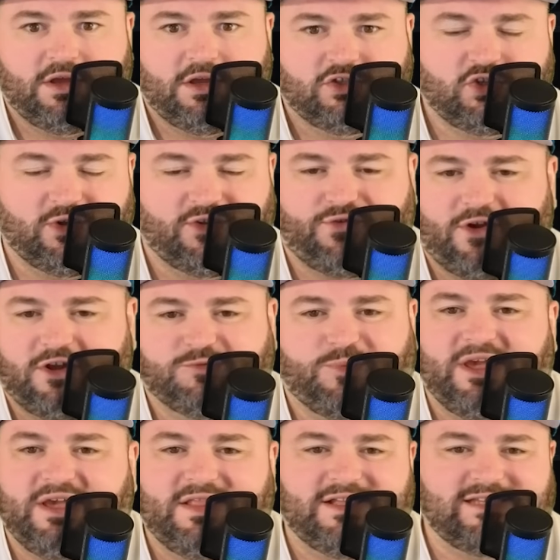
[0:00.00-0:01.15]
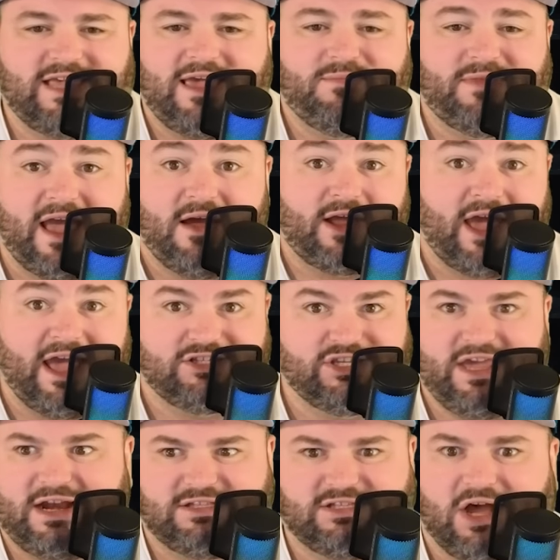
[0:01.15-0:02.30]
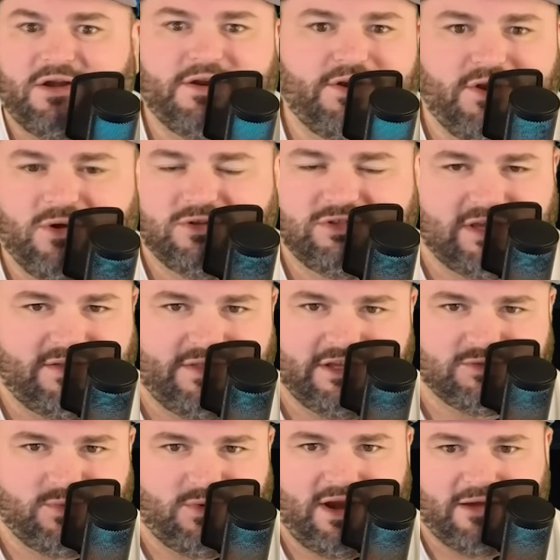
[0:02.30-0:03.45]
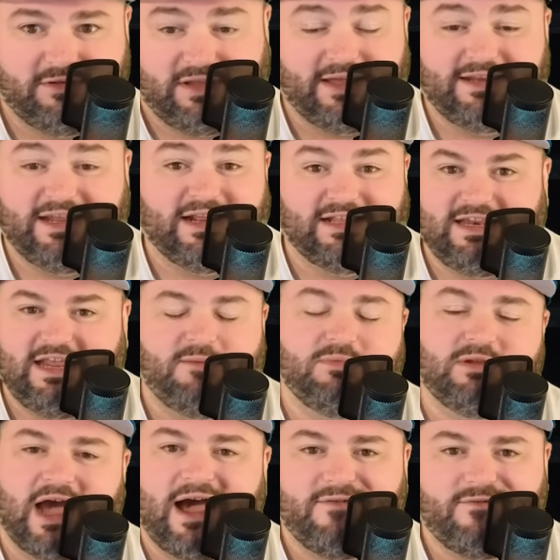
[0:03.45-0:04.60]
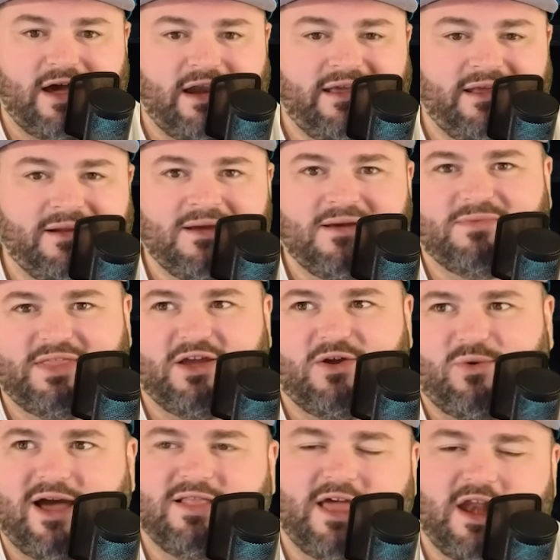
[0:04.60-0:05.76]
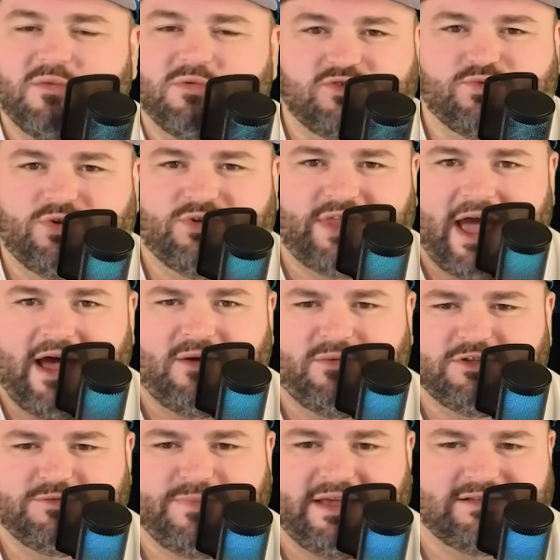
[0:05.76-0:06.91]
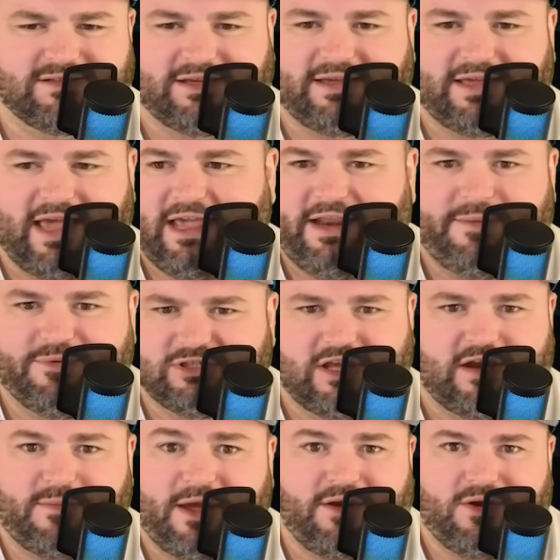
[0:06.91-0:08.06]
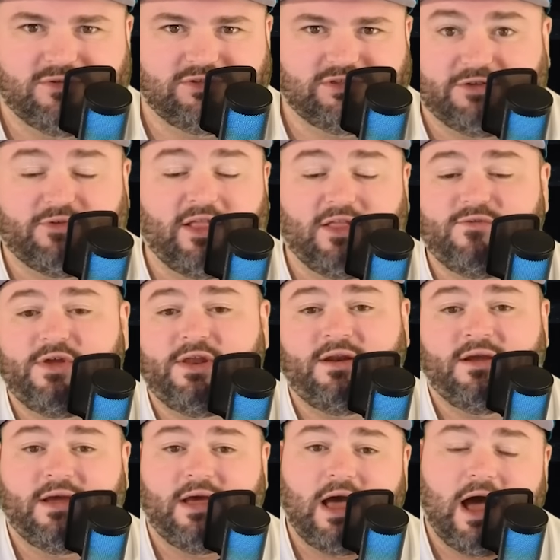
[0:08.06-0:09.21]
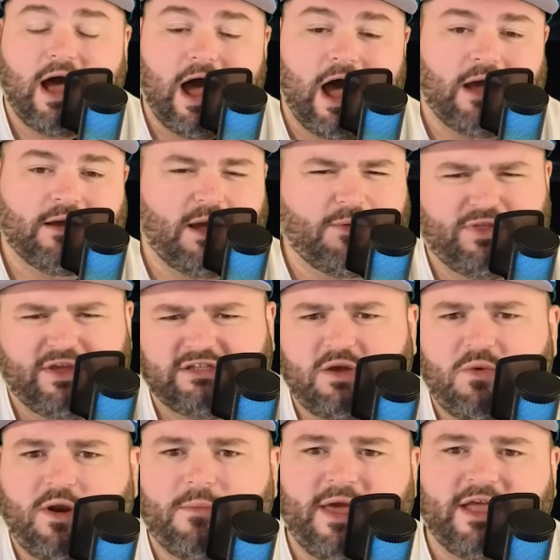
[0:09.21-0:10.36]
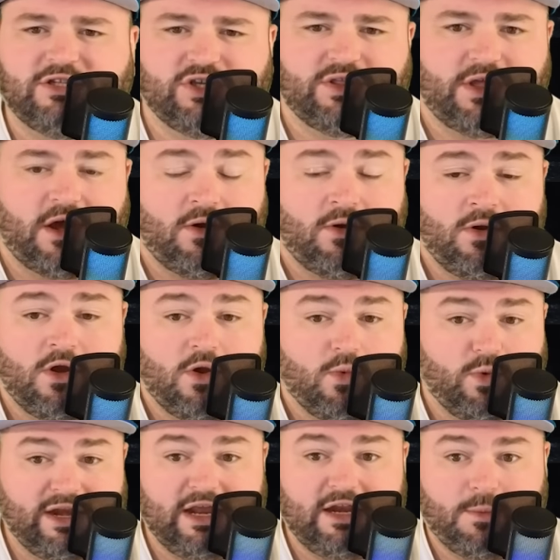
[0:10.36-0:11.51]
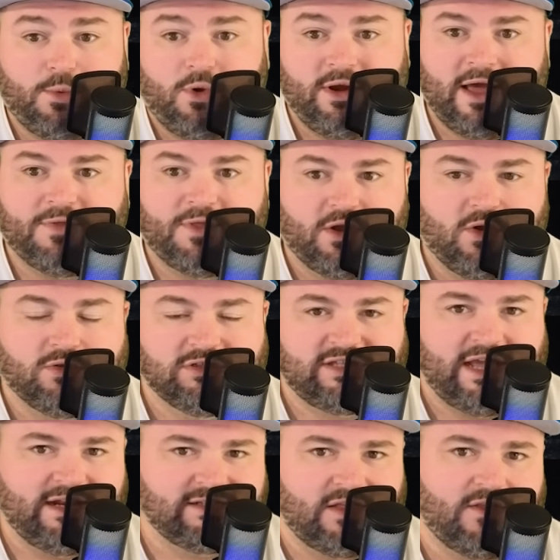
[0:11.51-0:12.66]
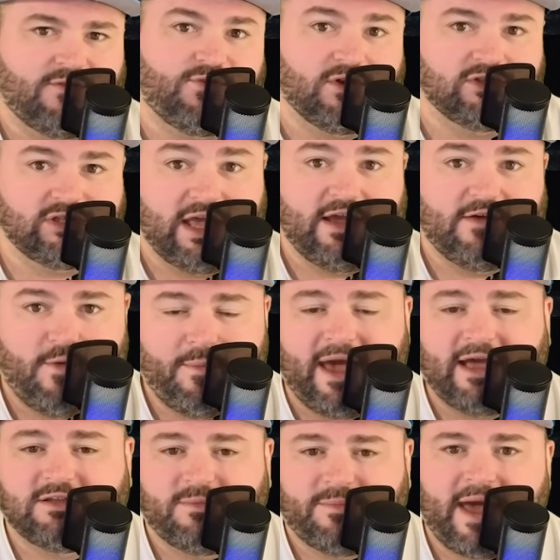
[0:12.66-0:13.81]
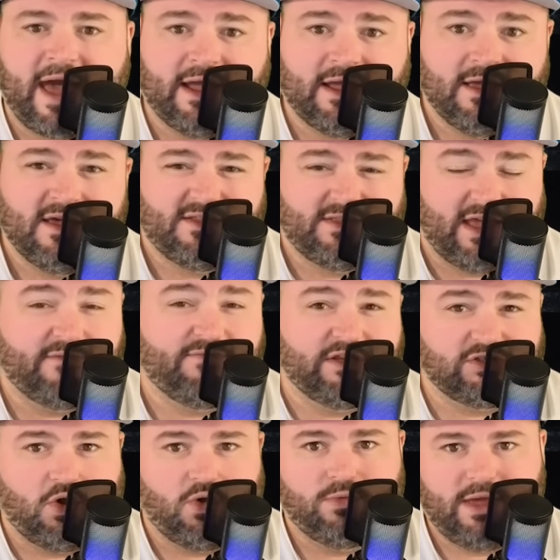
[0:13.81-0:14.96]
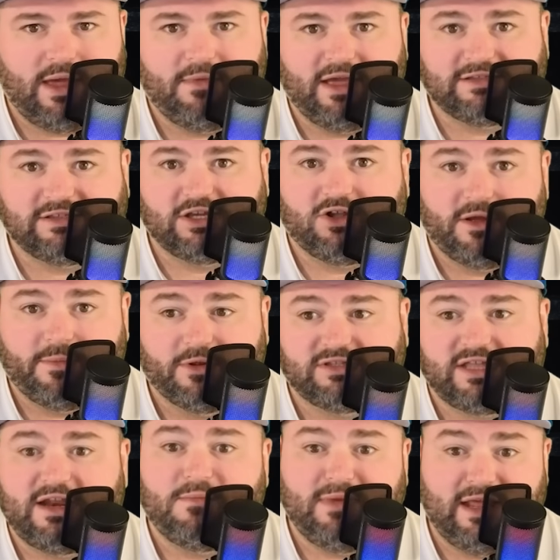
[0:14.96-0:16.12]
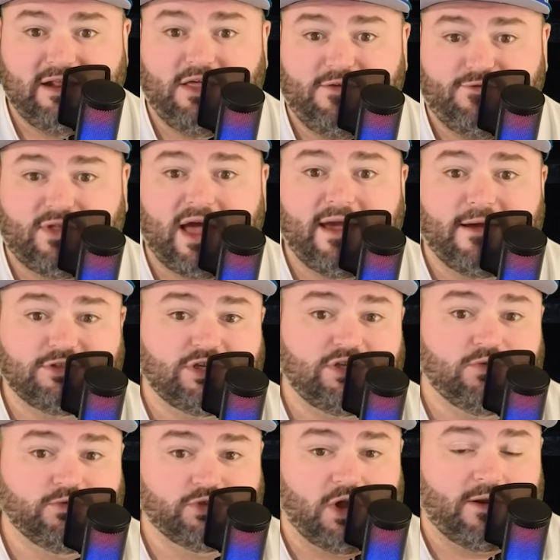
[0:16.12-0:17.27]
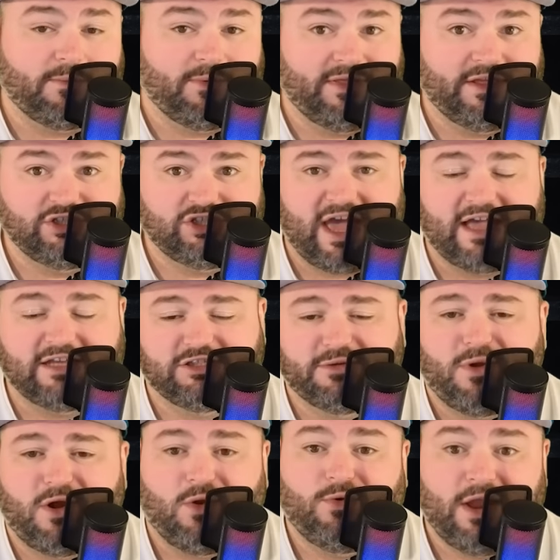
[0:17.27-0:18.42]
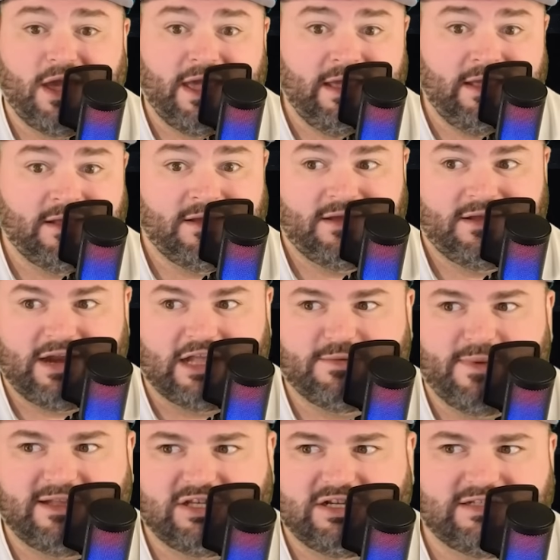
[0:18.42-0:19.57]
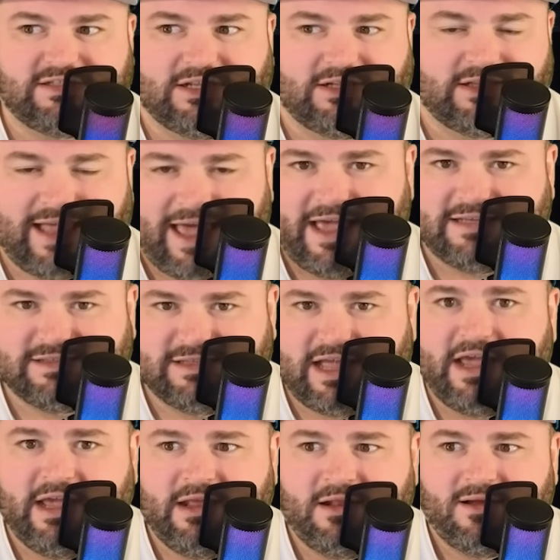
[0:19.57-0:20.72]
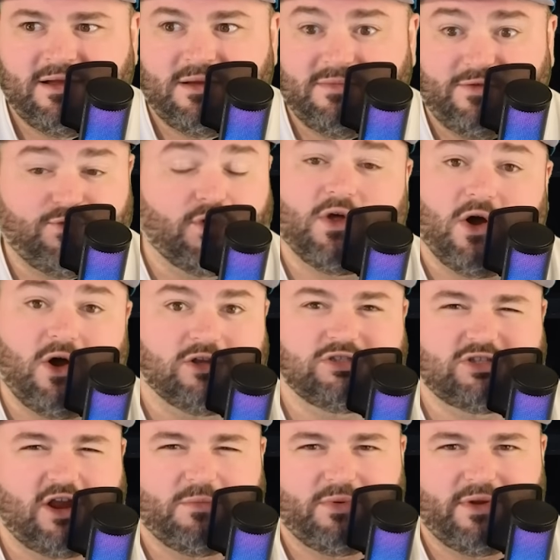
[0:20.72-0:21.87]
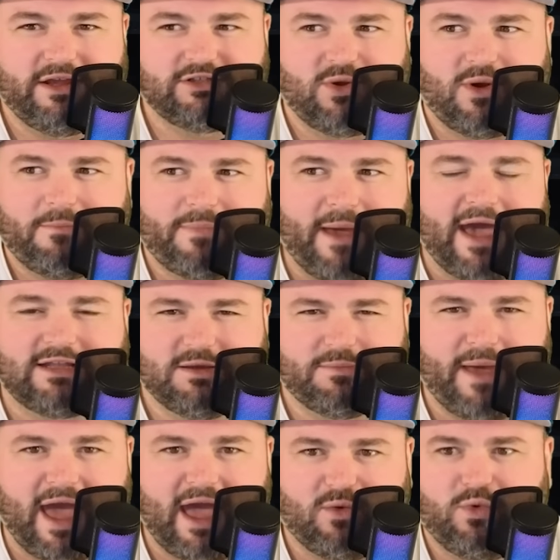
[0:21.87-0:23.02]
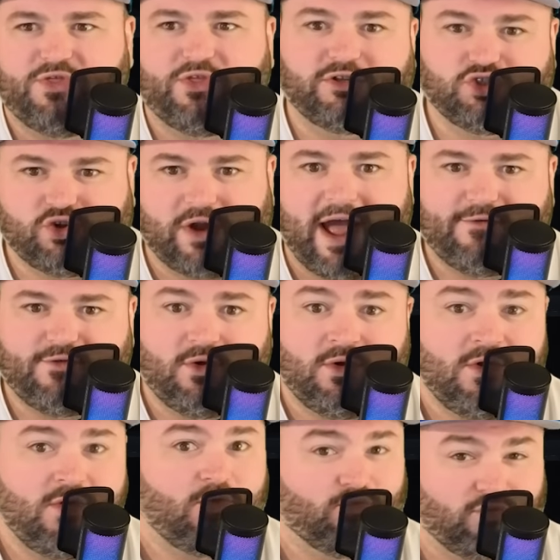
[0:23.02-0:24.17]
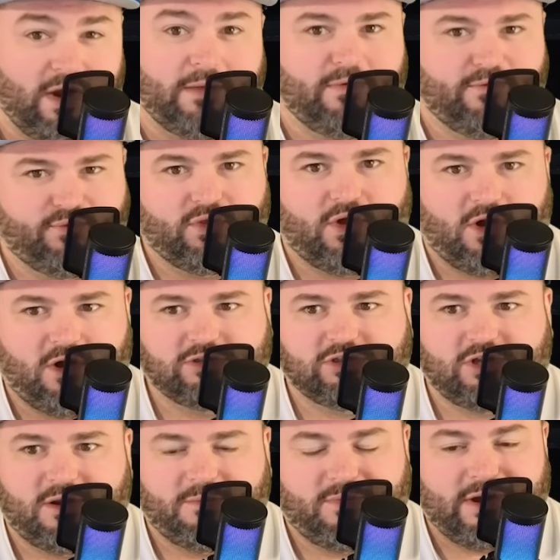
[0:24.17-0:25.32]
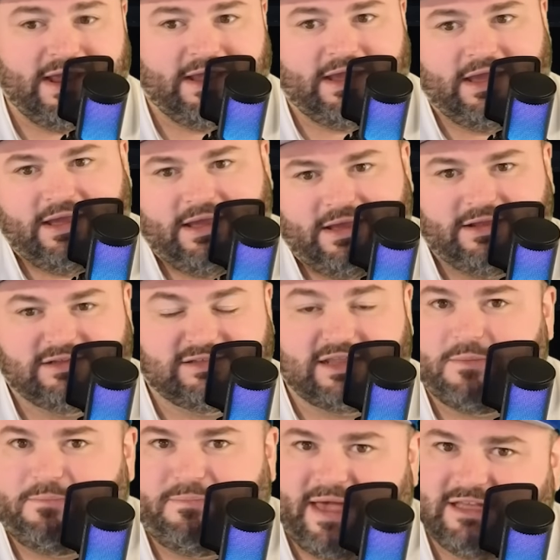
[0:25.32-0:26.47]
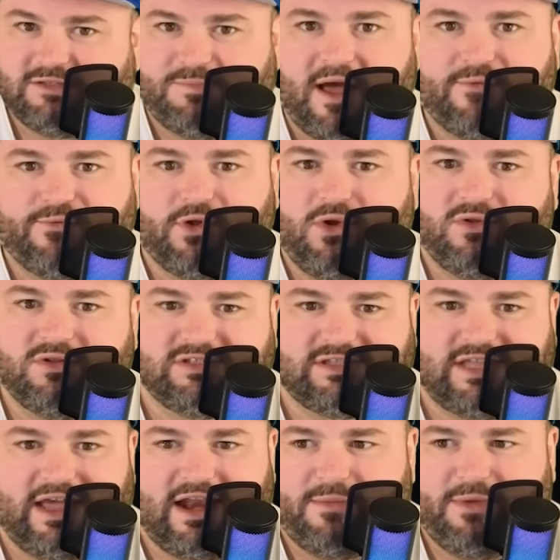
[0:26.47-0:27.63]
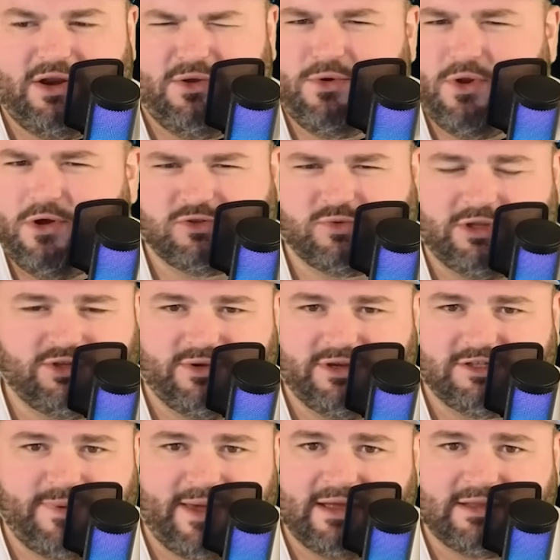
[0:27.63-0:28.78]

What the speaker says: So as far as breaking this game down, I actually had a ton of notes on this one. I did a deep dive on it, but then Kawhi Leonard was ruled out, which makes like 80% of my notes irrelevant. A couple things I want to mention, though. We need to point out that Golden State is on the first leg of a back-to-back. They have this home game against the Clippers. They immediately fly out to Utah to play the Jazz tomorrow night. Not to mention it's the last night before the All-Star break. So a back-to-back with a travel right before the All-Star break, it's not the best spot for Golden State. I mean, who knows what to expect,